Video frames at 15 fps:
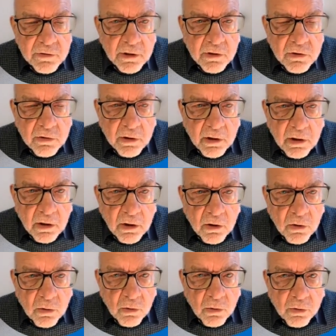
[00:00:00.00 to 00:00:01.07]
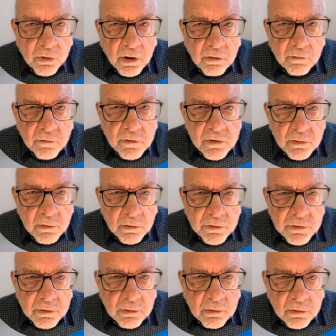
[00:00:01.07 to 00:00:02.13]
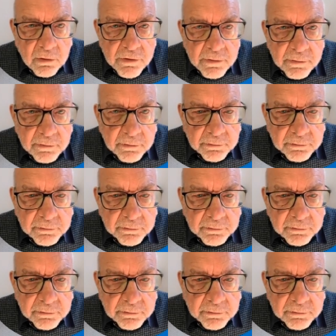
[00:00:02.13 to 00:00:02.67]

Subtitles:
century audio-visual tools.